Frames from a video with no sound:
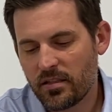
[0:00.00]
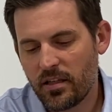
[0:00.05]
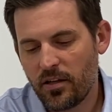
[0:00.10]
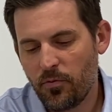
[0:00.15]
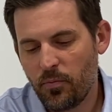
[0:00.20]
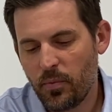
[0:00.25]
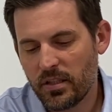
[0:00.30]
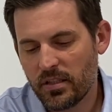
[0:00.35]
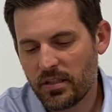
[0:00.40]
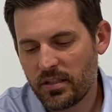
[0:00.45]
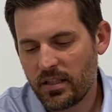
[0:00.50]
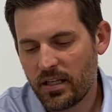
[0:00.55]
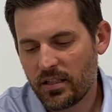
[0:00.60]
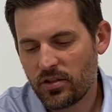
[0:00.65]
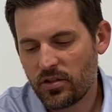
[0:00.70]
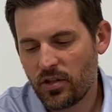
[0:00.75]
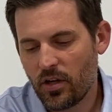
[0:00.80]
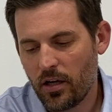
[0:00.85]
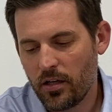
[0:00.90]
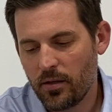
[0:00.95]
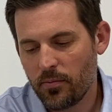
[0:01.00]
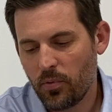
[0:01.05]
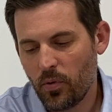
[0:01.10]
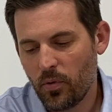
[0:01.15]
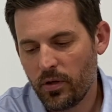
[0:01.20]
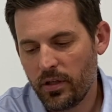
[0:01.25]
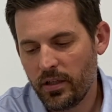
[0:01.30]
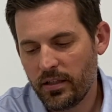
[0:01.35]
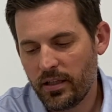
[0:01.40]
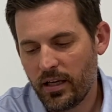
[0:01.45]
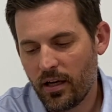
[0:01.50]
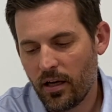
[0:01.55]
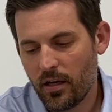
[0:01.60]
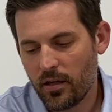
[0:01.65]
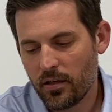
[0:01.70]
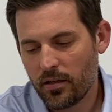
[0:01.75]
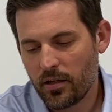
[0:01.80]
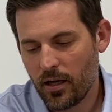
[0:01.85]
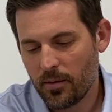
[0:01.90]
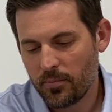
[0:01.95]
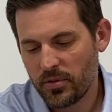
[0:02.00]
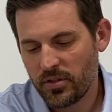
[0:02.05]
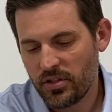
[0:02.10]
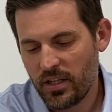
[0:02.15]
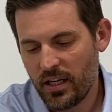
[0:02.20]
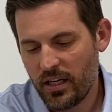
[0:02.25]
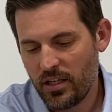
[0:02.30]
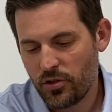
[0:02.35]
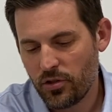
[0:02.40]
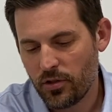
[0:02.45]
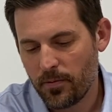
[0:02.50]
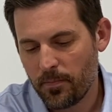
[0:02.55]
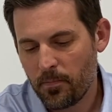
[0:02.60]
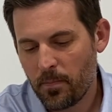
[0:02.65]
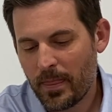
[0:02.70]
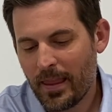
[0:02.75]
that have been assessed on employee compensation.